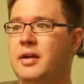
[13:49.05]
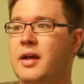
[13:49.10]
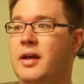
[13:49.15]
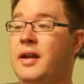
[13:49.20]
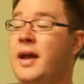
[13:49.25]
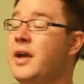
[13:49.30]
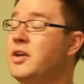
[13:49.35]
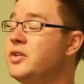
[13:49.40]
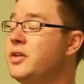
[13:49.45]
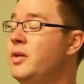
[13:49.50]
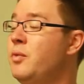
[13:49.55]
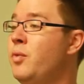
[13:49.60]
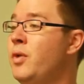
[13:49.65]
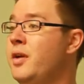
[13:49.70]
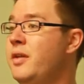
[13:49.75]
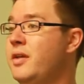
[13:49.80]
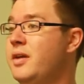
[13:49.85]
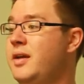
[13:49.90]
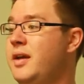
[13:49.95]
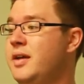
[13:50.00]
And actually in one
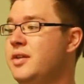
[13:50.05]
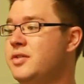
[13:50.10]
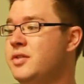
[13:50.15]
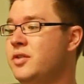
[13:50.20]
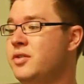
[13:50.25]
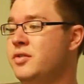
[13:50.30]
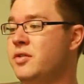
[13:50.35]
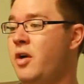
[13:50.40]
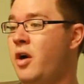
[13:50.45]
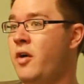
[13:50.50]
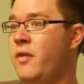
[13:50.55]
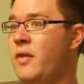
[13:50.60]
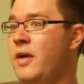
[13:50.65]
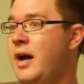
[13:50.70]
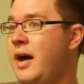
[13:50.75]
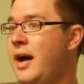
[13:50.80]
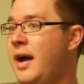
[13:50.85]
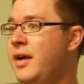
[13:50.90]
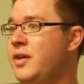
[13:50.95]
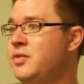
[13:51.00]
of the cases, all the
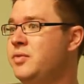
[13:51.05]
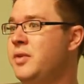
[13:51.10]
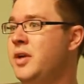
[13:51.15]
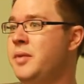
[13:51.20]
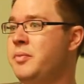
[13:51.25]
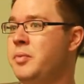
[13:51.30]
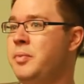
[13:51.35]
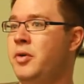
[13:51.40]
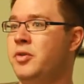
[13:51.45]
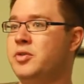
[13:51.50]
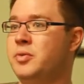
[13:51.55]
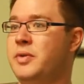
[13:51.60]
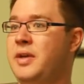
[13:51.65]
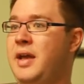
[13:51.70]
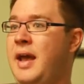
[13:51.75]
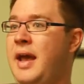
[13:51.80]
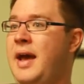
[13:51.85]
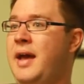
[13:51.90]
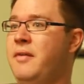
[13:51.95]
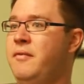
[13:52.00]
highest rated proposal we
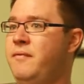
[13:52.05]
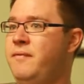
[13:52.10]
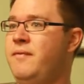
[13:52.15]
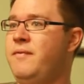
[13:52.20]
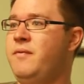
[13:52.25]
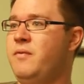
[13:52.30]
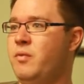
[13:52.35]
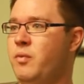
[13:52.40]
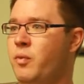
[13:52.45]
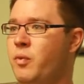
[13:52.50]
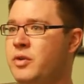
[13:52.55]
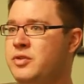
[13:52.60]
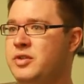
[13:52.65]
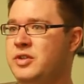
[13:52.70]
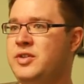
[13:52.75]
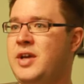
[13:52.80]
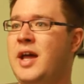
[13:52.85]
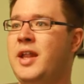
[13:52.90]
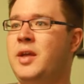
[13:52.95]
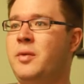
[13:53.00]
had was
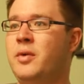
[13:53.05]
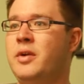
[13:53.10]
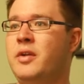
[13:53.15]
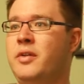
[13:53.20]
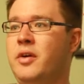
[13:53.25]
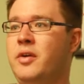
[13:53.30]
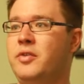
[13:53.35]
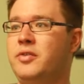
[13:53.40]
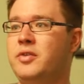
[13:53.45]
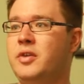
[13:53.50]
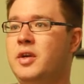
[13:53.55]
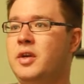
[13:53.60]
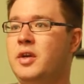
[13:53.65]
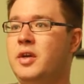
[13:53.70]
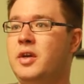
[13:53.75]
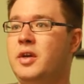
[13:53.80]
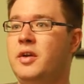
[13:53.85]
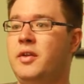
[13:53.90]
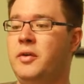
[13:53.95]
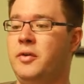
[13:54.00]
exactly one of those.
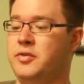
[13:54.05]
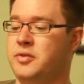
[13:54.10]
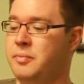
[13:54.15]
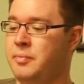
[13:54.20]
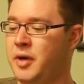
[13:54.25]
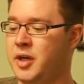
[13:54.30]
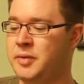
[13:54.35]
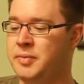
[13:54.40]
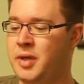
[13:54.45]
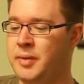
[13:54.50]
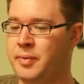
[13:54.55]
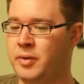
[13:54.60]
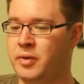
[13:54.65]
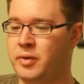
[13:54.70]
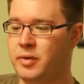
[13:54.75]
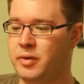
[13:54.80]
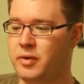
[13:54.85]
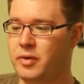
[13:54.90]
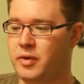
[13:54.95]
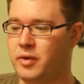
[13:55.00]
There was a bunch of
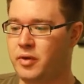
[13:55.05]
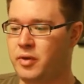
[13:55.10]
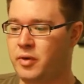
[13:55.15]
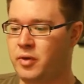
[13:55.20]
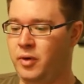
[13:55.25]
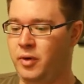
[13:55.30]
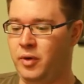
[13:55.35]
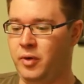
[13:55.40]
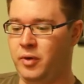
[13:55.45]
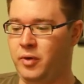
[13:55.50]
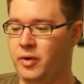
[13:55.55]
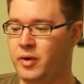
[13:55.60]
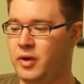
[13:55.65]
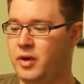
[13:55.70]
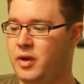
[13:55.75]
people who